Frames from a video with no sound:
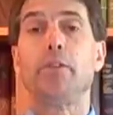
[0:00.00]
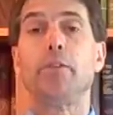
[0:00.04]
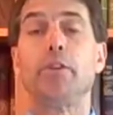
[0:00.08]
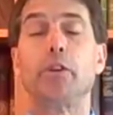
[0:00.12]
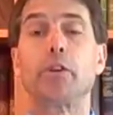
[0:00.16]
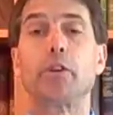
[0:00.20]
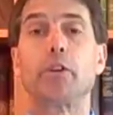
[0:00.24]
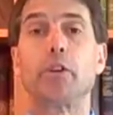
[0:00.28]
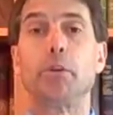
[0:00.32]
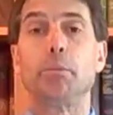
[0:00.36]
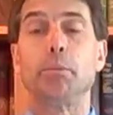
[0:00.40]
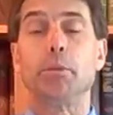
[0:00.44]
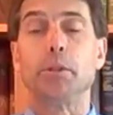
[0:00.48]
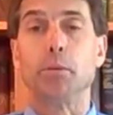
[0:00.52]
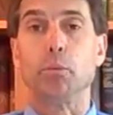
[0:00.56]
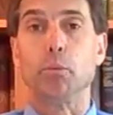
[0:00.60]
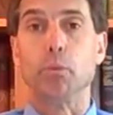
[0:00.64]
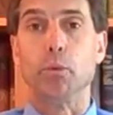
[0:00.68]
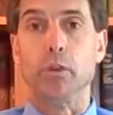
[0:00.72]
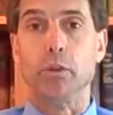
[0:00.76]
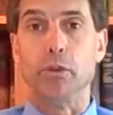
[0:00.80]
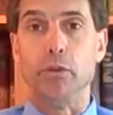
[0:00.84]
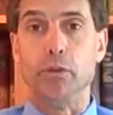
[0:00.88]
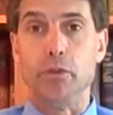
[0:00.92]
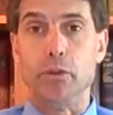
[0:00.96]
They're going to be
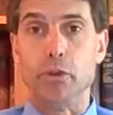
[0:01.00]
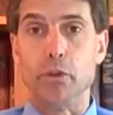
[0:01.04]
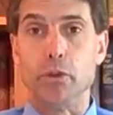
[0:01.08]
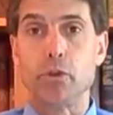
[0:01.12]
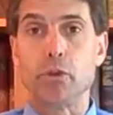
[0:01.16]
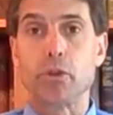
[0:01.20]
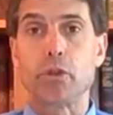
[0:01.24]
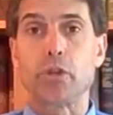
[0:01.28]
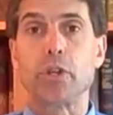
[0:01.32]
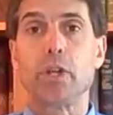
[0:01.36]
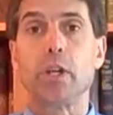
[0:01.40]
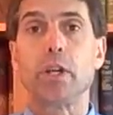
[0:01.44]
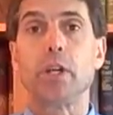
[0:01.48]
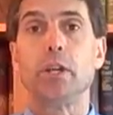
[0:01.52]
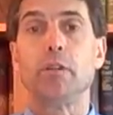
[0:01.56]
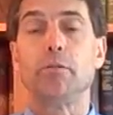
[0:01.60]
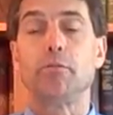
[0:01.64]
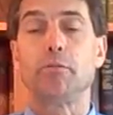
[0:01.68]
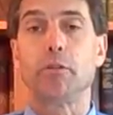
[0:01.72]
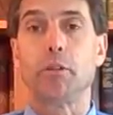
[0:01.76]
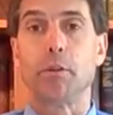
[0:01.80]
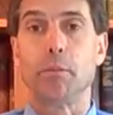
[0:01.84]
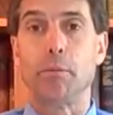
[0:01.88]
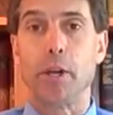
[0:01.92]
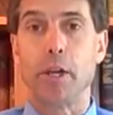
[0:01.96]
reducing
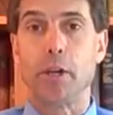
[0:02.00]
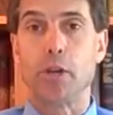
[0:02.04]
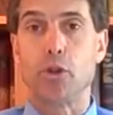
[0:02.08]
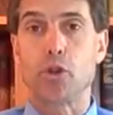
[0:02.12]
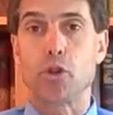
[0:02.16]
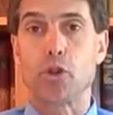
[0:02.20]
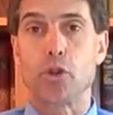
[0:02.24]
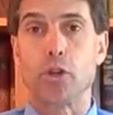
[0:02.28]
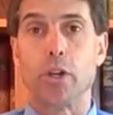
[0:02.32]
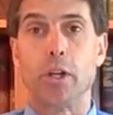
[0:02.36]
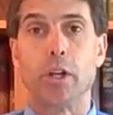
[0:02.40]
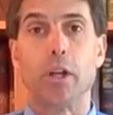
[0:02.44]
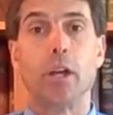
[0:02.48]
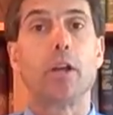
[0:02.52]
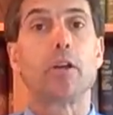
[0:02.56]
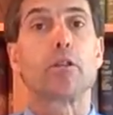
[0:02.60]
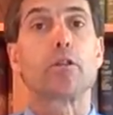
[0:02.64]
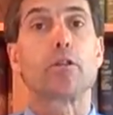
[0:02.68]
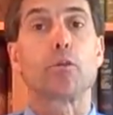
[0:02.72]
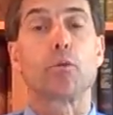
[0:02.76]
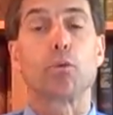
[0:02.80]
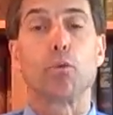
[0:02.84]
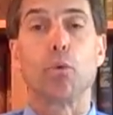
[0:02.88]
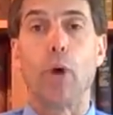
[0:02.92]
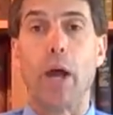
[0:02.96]
inflammation
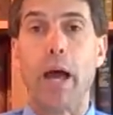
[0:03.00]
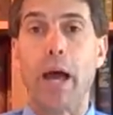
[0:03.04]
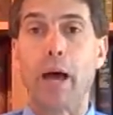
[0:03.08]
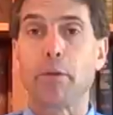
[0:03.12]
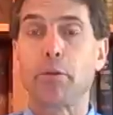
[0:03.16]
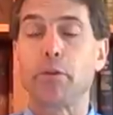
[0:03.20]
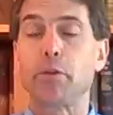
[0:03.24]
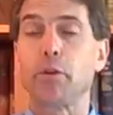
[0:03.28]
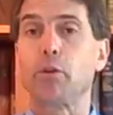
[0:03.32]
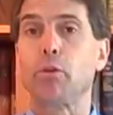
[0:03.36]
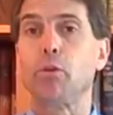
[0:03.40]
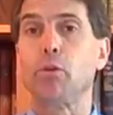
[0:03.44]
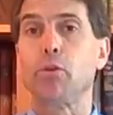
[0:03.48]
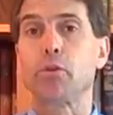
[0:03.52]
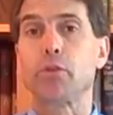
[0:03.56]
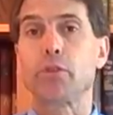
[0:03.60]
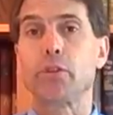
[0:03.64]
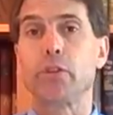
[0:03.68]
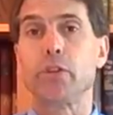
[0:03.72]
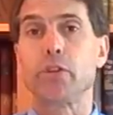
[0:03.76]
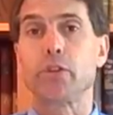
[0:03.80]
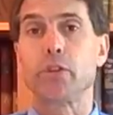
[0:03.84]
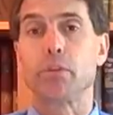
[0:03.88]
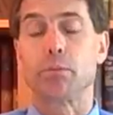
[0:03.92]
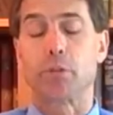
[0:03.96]
throughout their whole
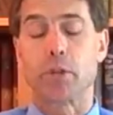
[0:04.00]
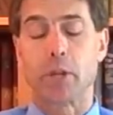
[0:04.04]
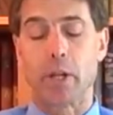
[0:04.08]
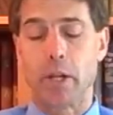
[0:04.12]
systems.